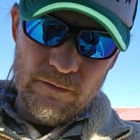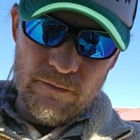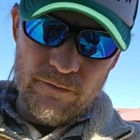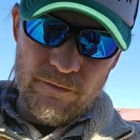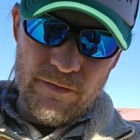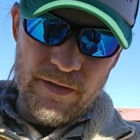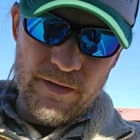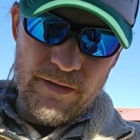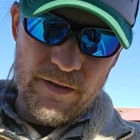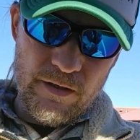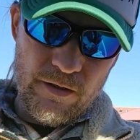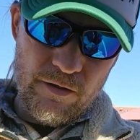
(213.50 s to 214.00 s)

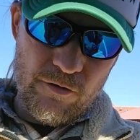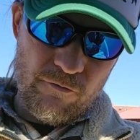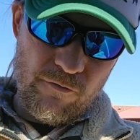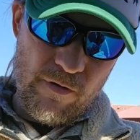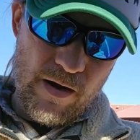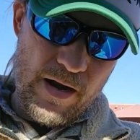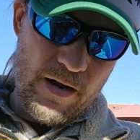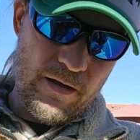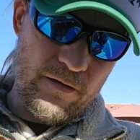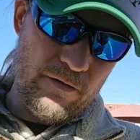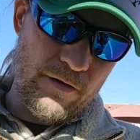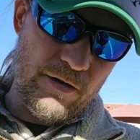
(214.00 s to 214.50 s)
Vintage
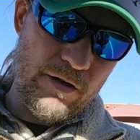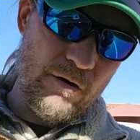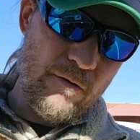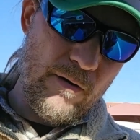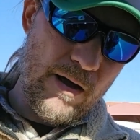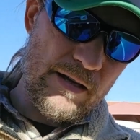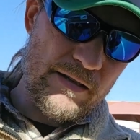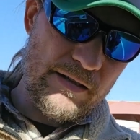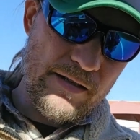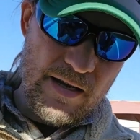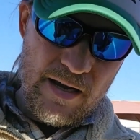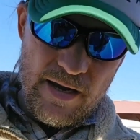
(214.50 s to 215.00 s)
Wrangler
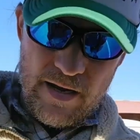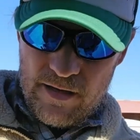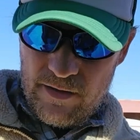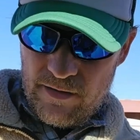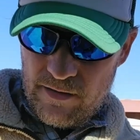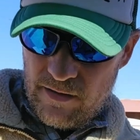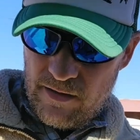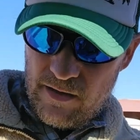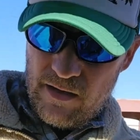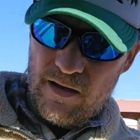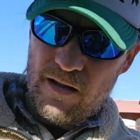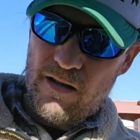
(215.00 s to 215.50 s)

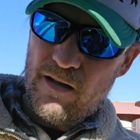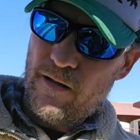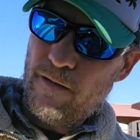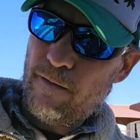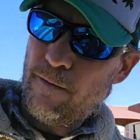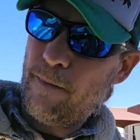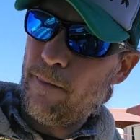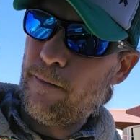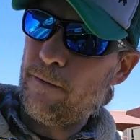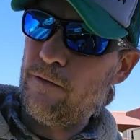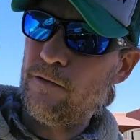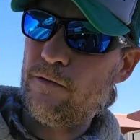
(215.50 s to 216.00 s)
USA's.
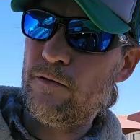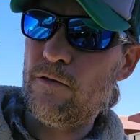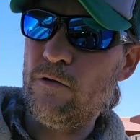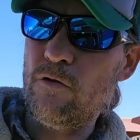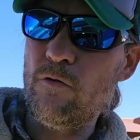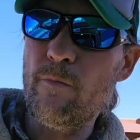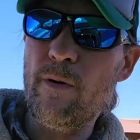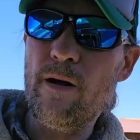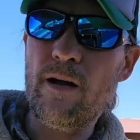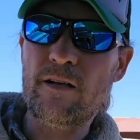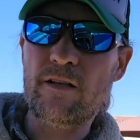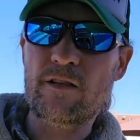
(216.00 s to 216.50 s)

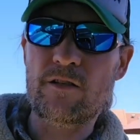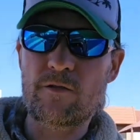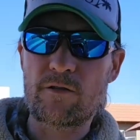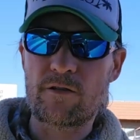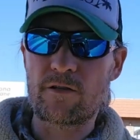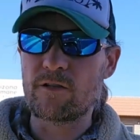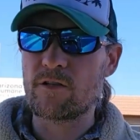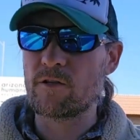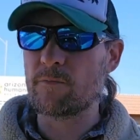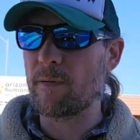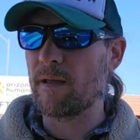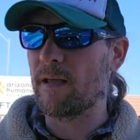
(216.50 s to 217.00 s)
$2
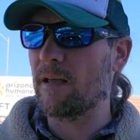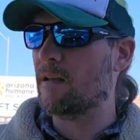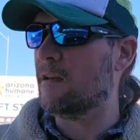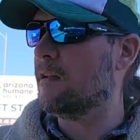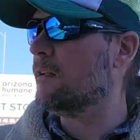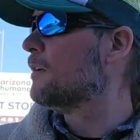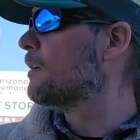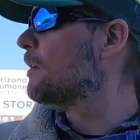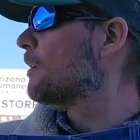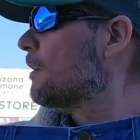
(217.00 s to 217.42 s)
spent.